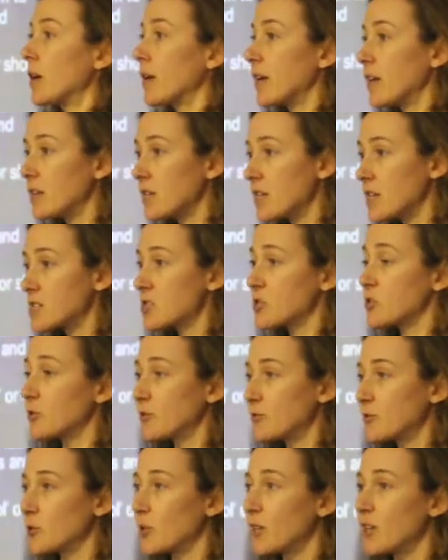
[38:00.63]
In this
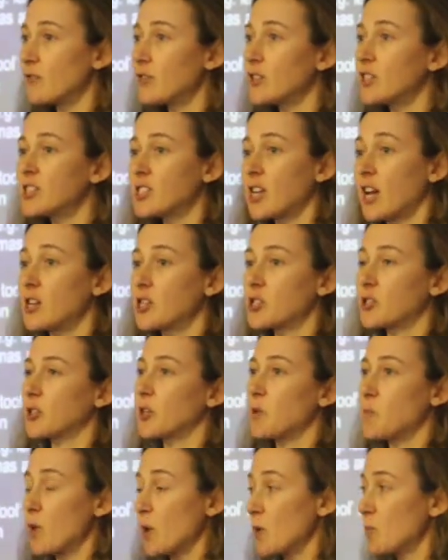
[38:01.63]
sort of 21st
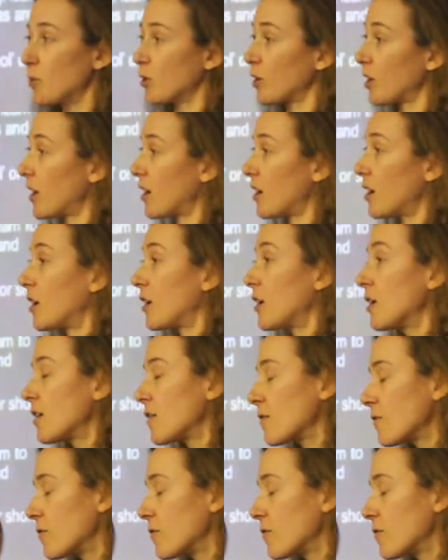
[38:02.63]
century, people are